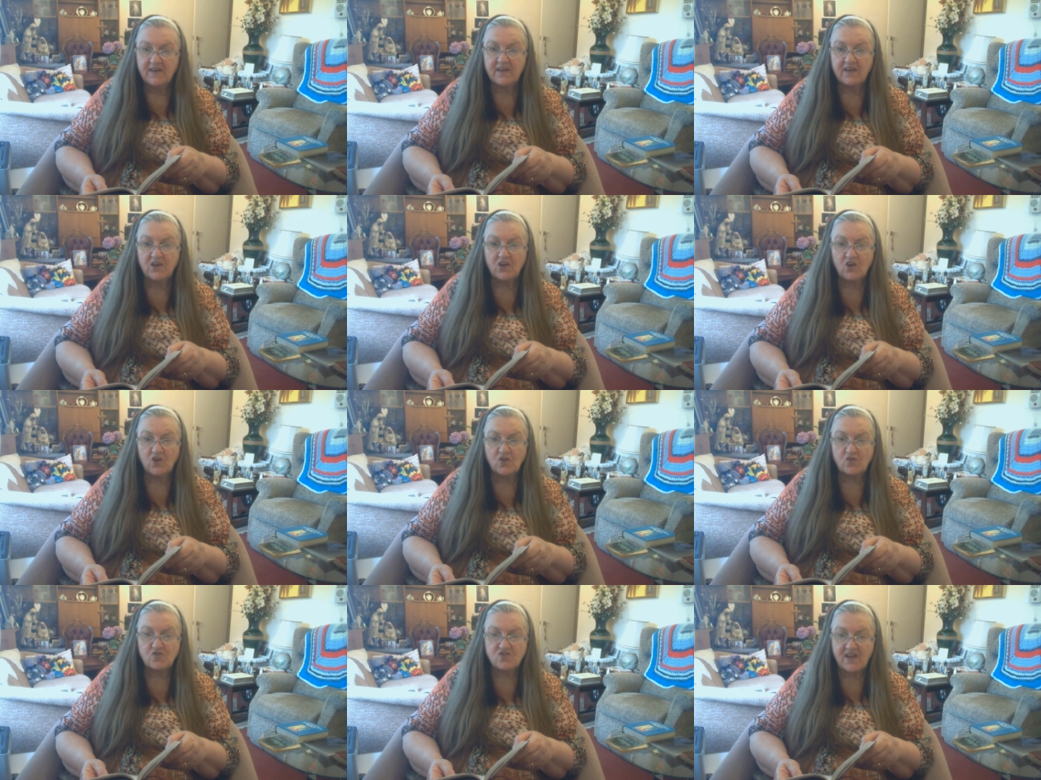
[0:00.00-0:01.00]
He
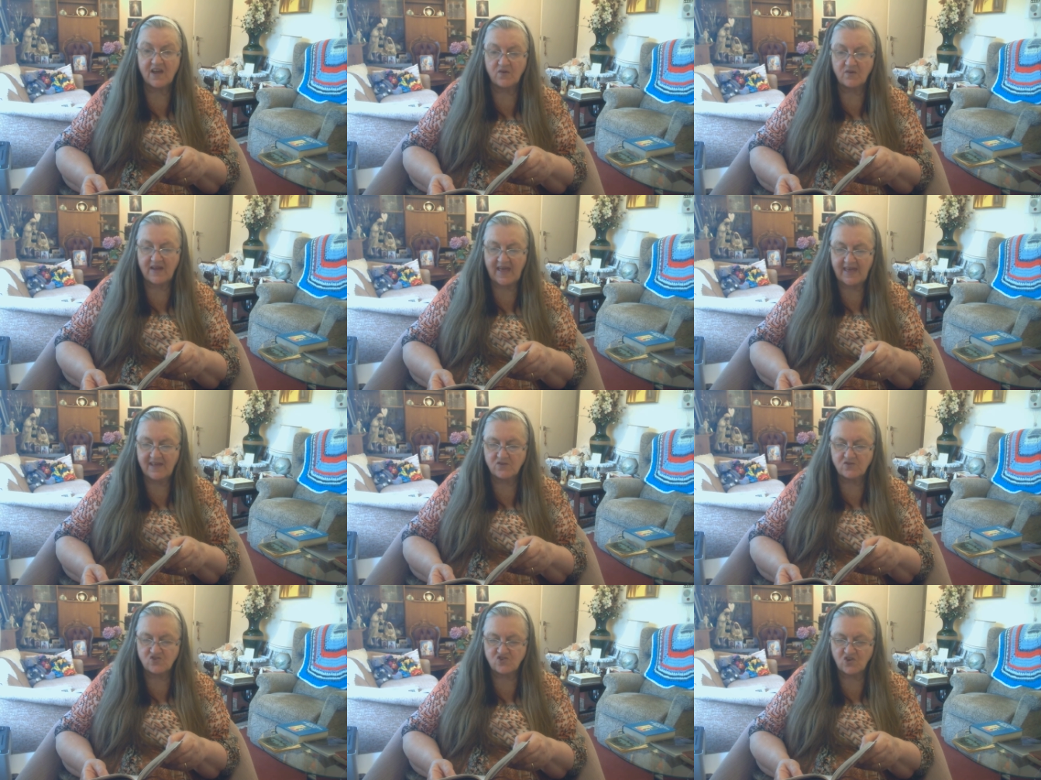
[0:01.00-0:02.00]
hurls down
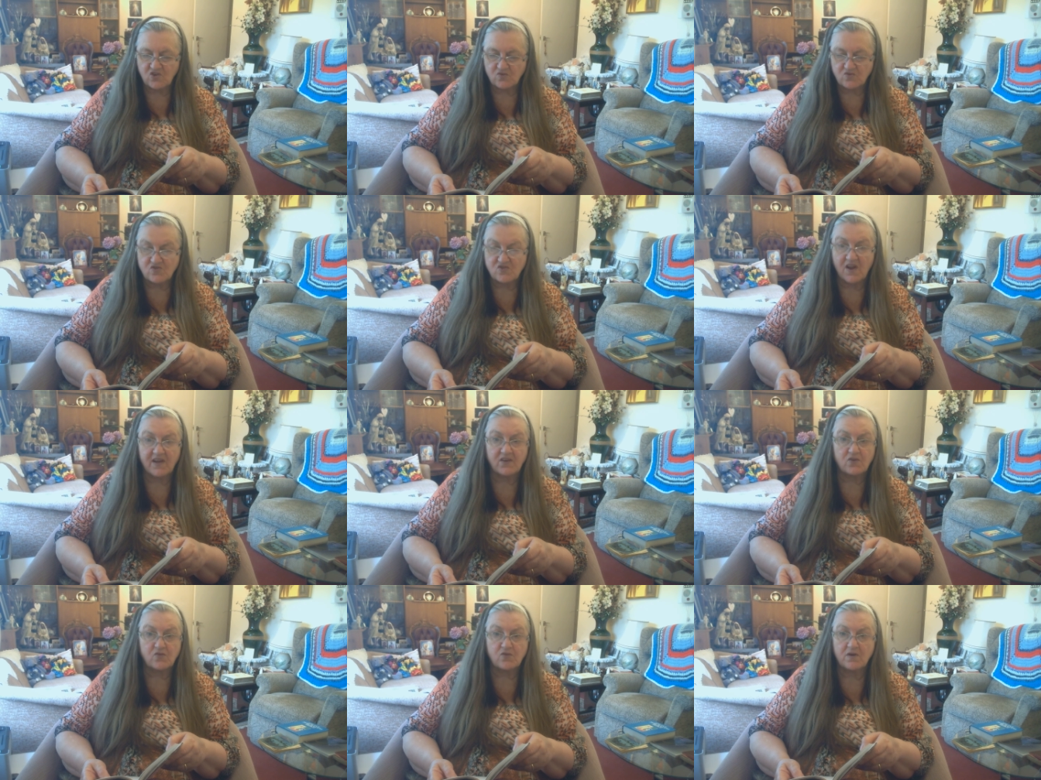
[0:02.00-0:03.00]
hailstones like
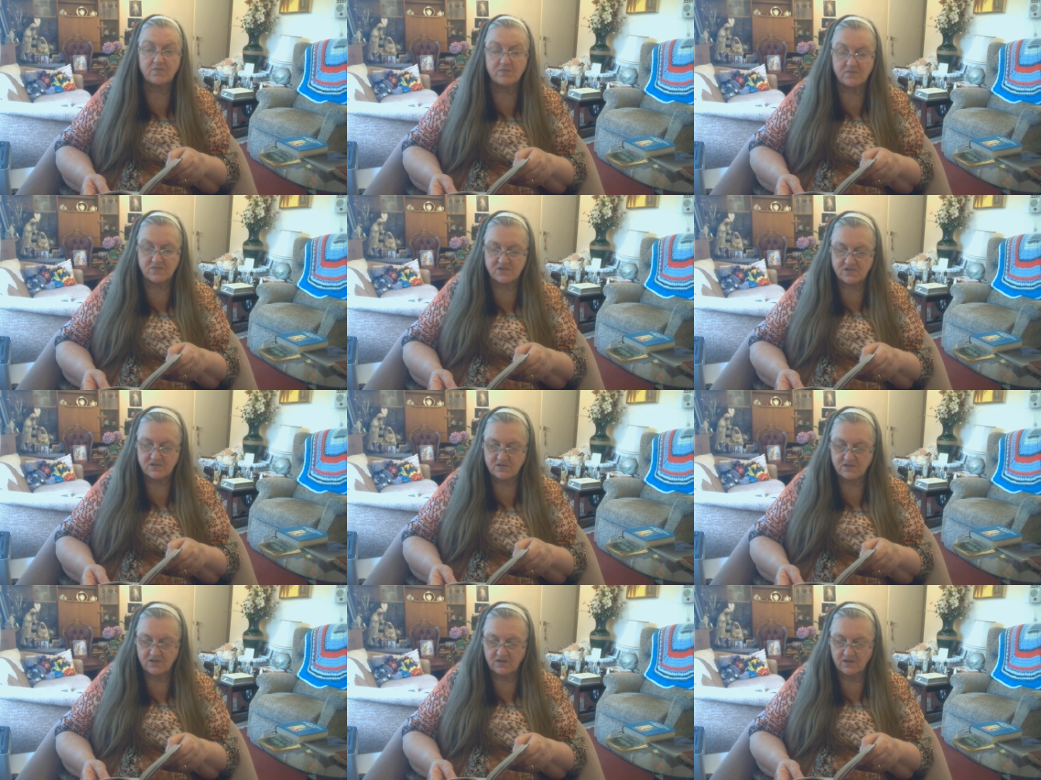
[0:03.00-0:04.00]
crumbs.
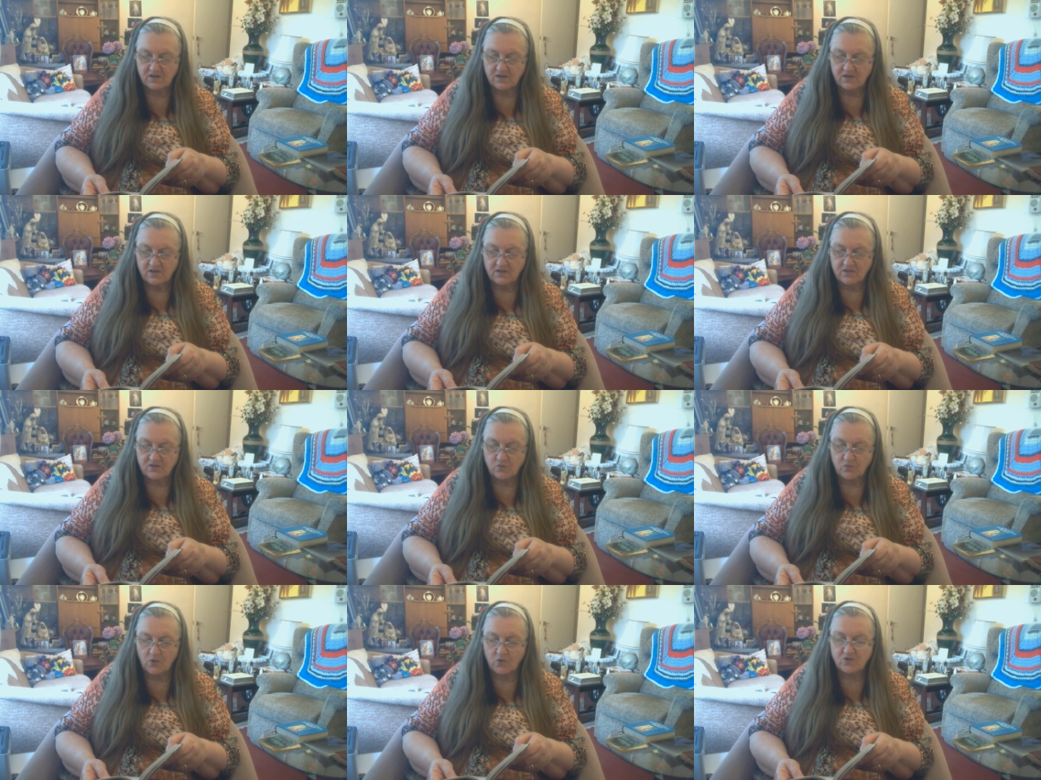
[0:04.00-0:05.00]
The
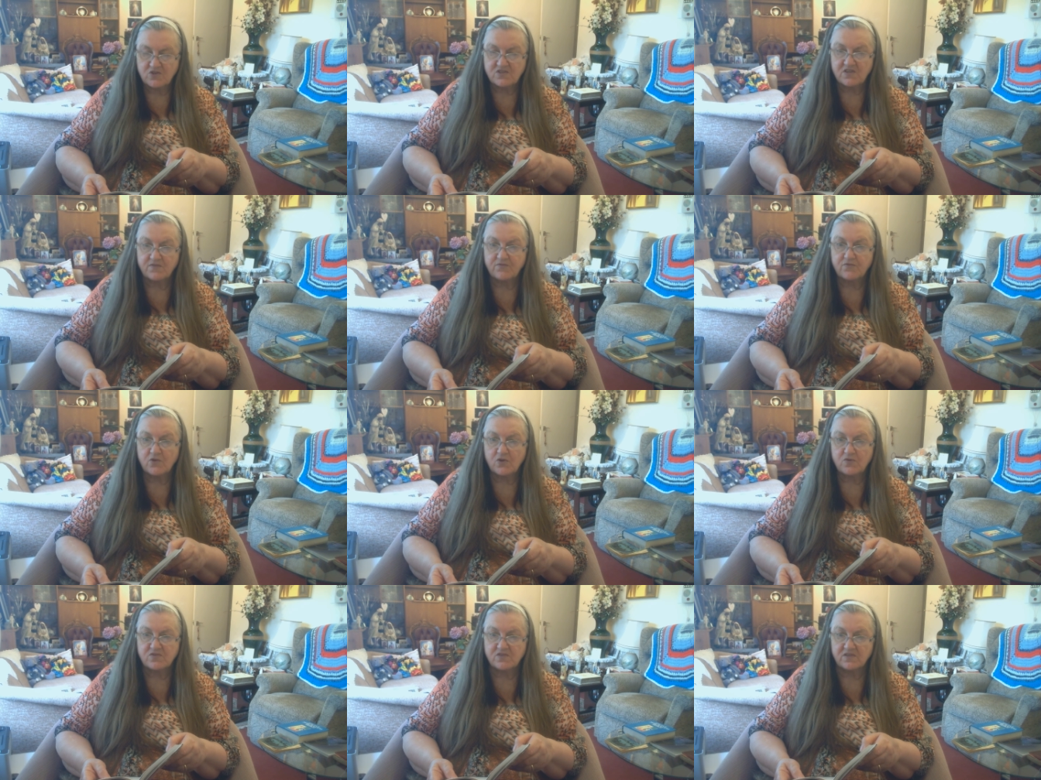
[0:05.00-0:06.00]
waters are
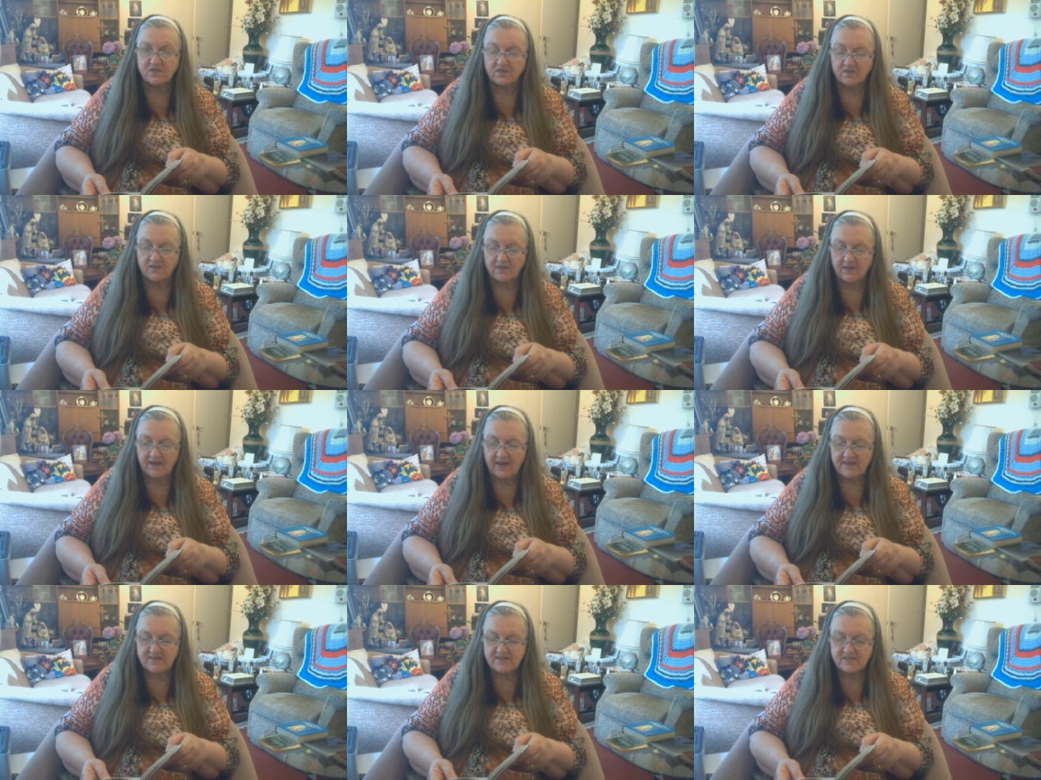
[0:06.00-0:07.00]
frozen at
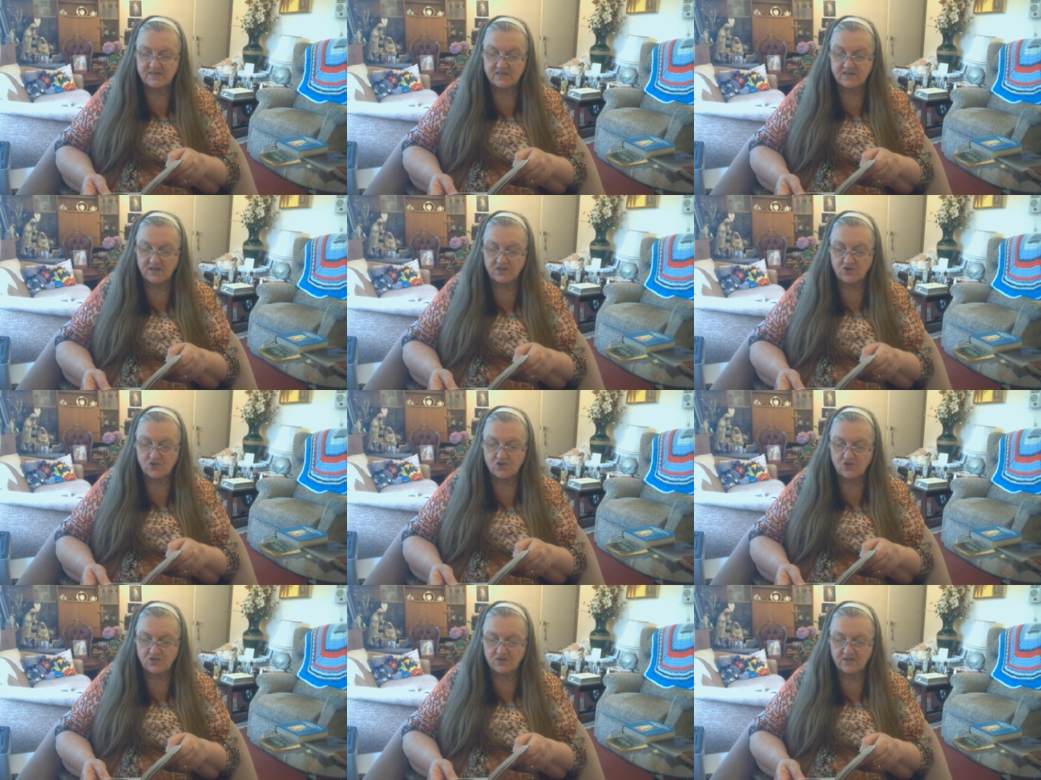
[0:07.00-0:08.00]
his touch.
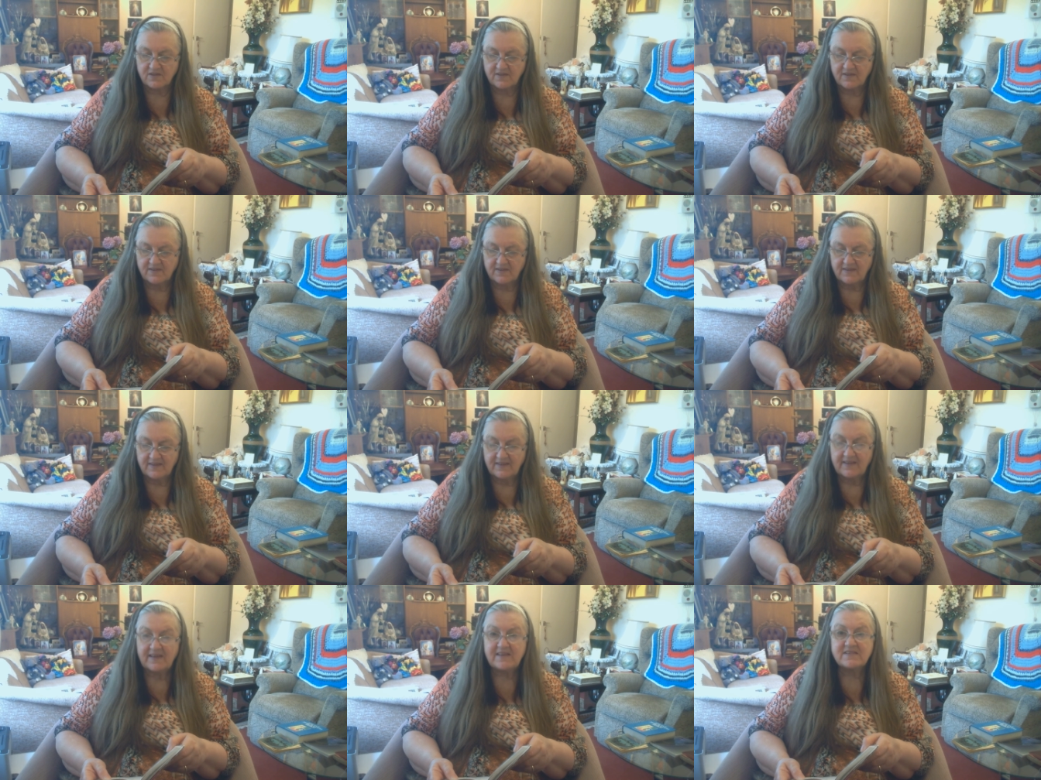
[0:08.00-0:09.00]

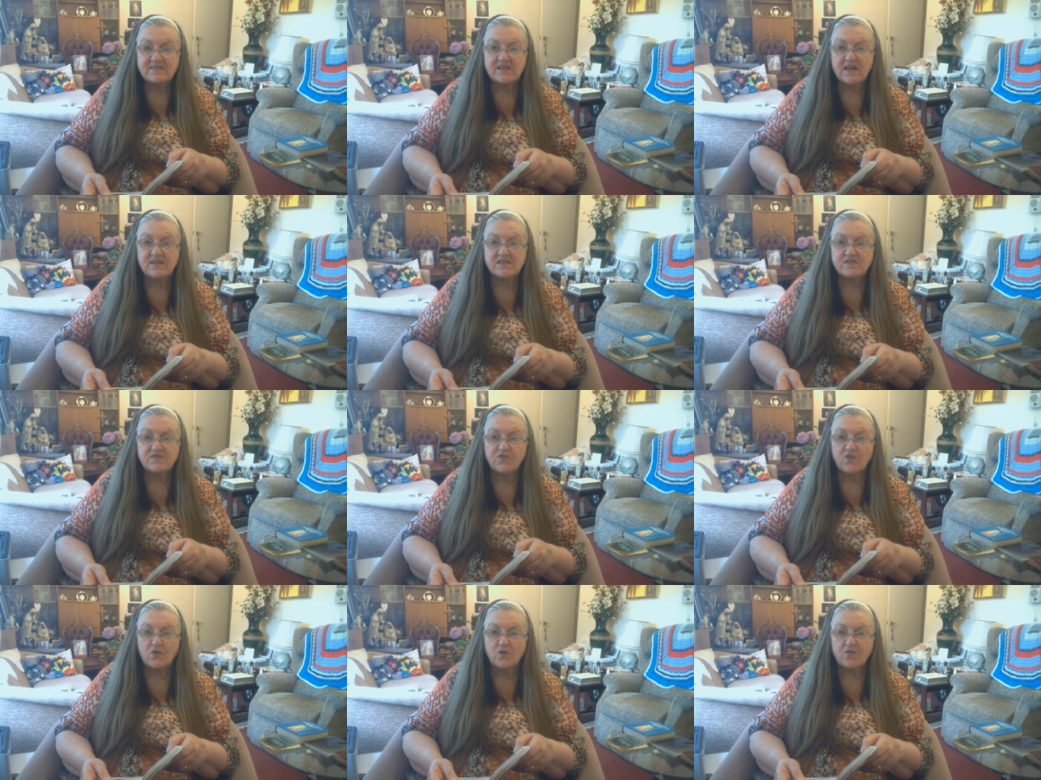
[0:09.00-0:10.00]
He sends
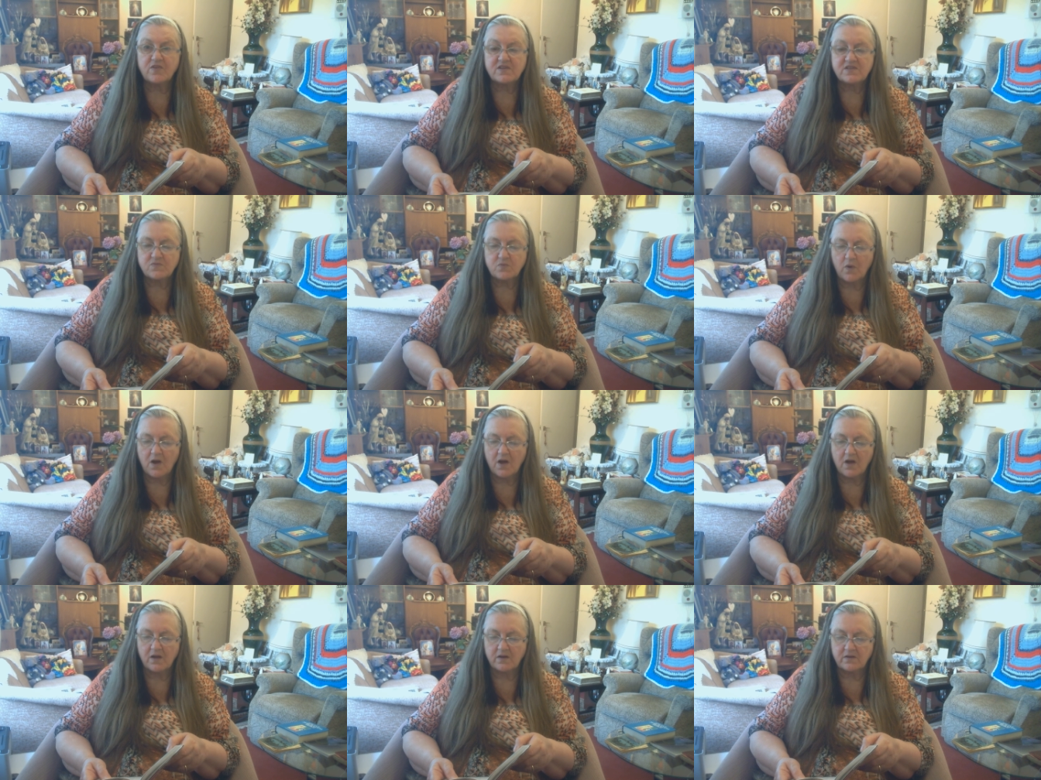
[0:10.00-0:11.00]
forth his
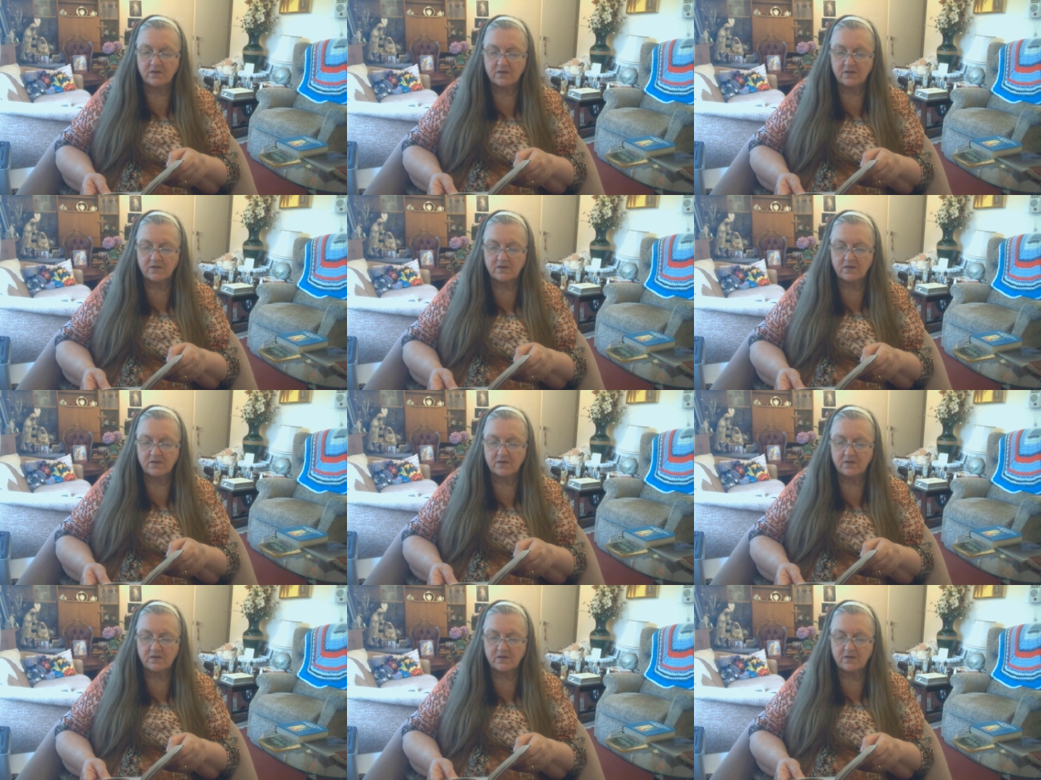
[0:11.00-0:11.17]
word,